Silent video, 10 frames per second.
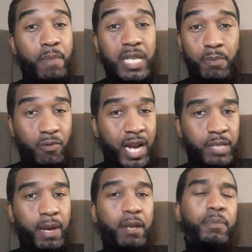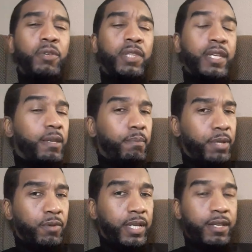mesmerized by the beauty.
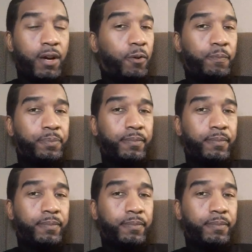No.